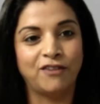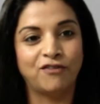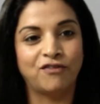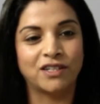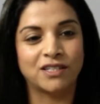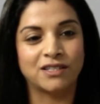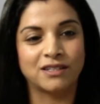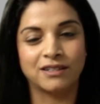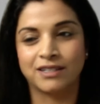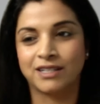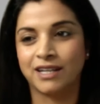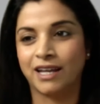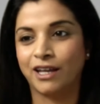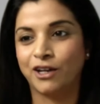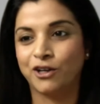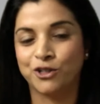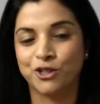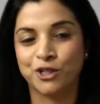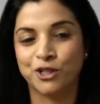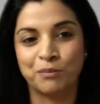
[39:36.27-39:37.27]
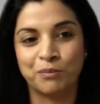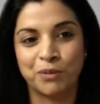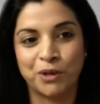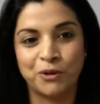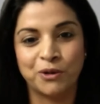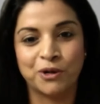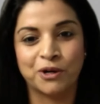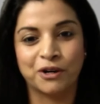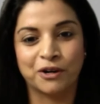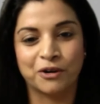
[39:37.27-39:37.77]
facilitator's
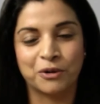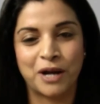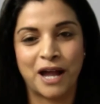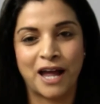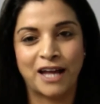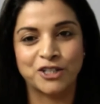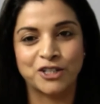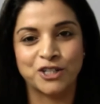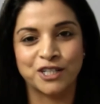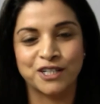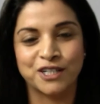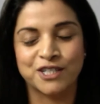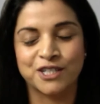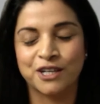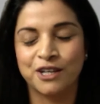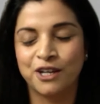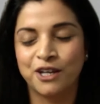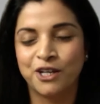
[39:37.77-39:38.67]
computer crashes.